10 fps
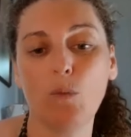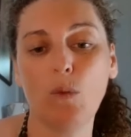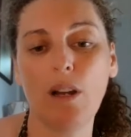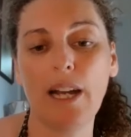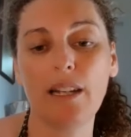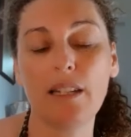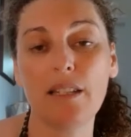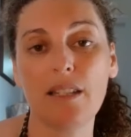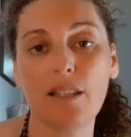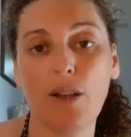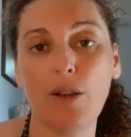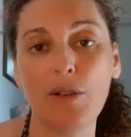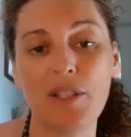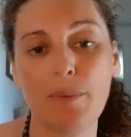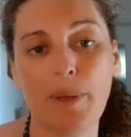why it is
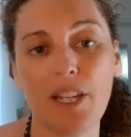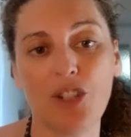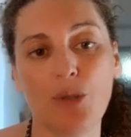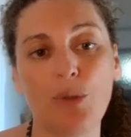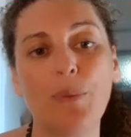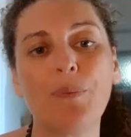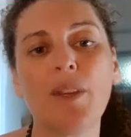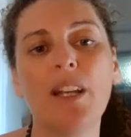so special.